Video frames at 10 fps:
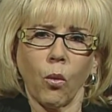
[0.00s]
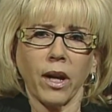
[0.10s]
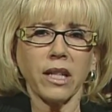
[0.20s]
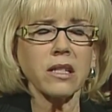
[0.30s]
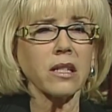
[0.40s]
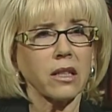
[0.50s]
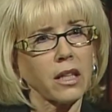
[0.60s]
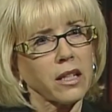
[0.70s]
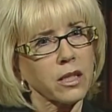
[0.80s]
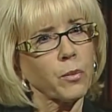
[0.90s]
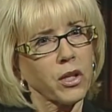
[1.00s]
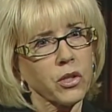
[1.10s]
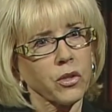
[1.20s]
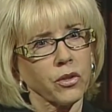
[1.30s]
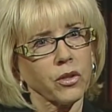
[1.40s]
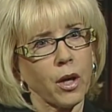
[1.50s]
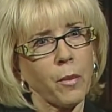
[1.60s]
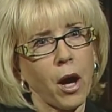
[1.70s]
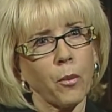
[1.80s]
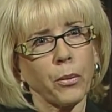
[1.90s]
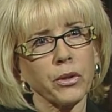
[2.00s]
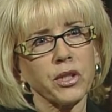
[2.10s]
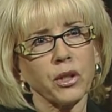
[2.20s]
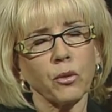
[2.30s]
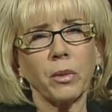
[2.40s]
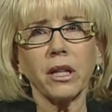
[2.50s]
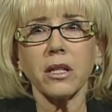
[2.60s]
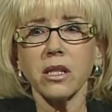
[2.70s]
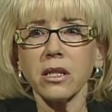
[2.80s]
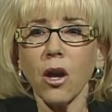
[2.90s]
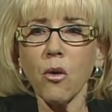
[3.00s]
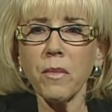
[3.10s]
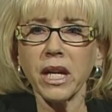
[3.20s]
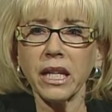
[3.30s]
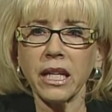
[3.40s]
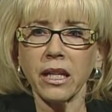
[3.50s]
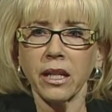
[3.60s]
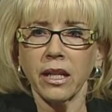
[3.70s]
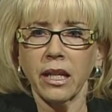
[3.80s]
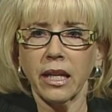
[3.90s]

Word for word: what is it that's special about Purdue because so many